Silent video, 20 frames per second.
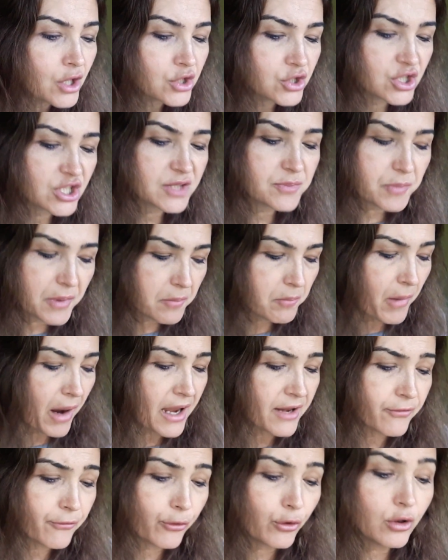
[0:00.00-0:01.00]
Just be
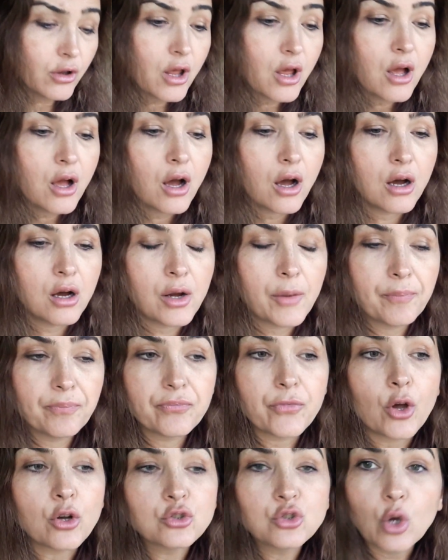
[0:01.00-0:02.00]
mindful.
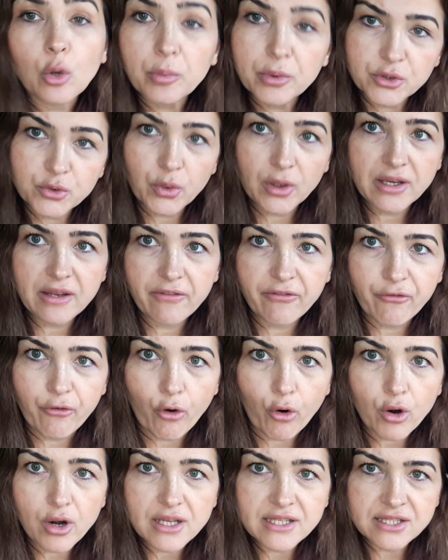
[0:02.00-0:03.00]
October
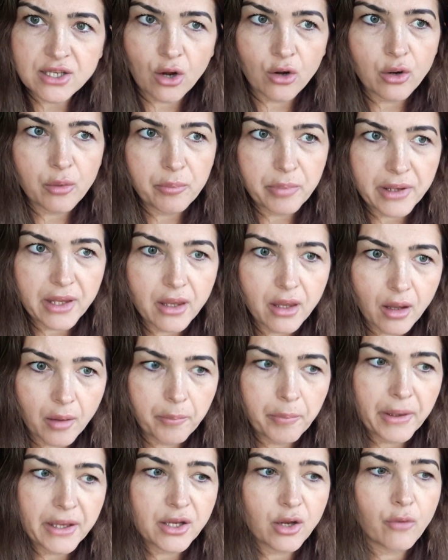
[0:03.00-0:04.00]
24 is going to be a
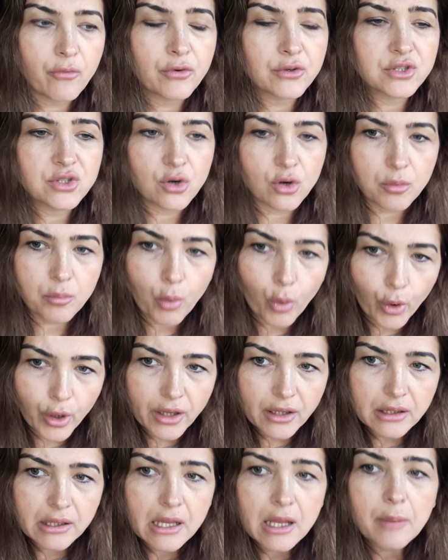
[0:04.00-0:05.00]
bit of a
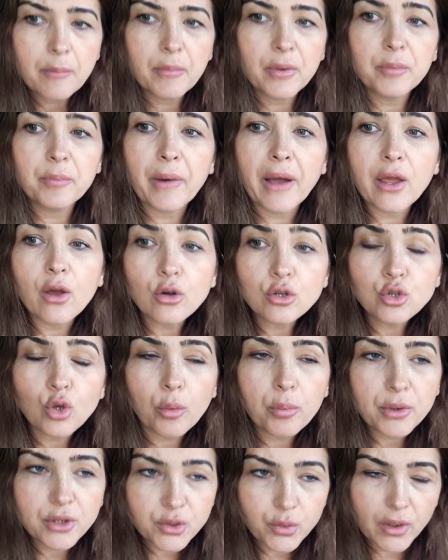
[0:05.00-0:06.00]
turmoil, but by
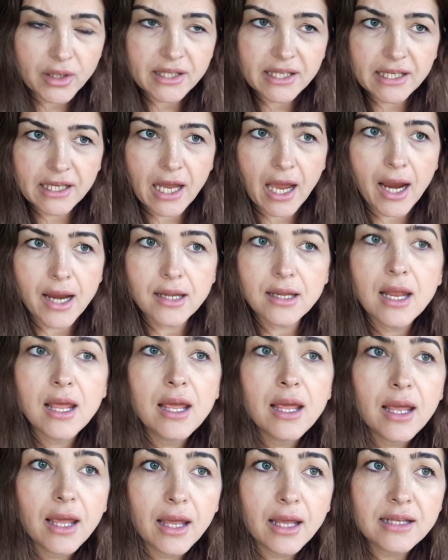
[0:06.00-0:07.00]
October 29
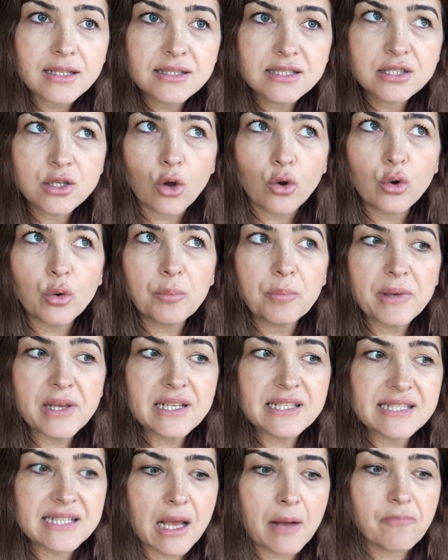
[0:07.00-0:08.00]
is going to be
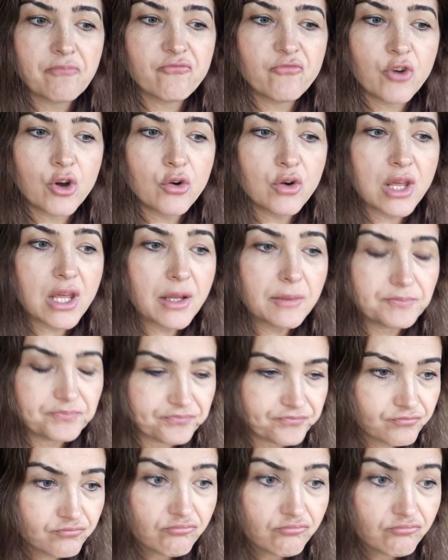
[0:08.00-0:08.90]
some very,